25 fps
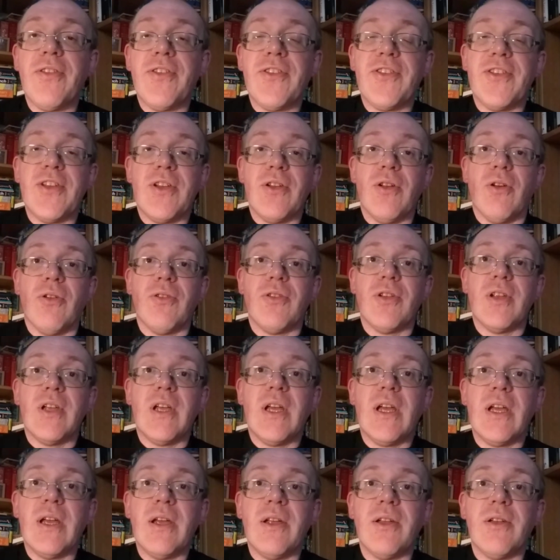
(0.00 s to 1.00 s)
synod,
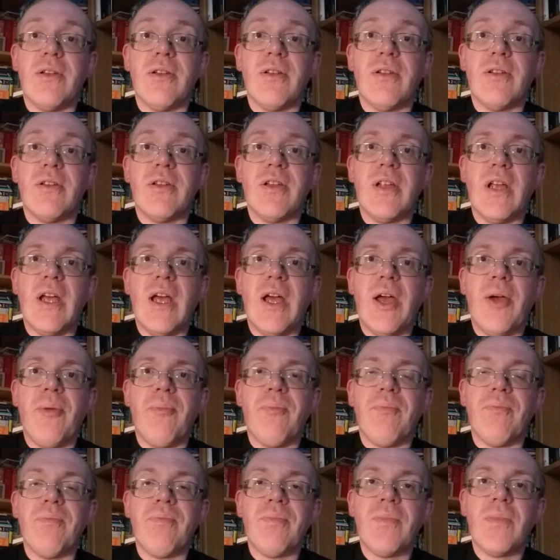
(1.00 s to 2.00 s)
and
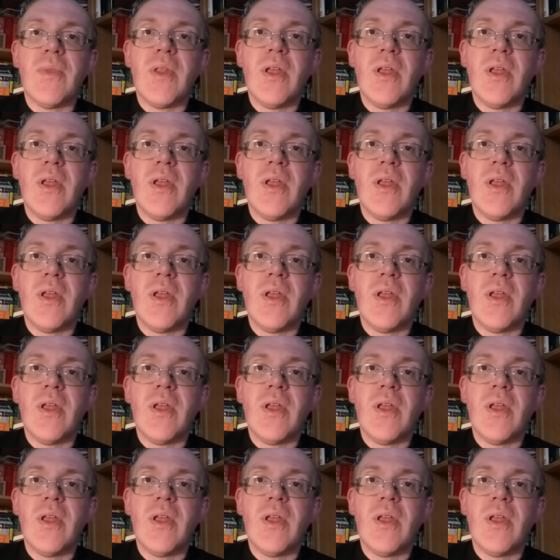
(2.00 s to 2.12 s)
um,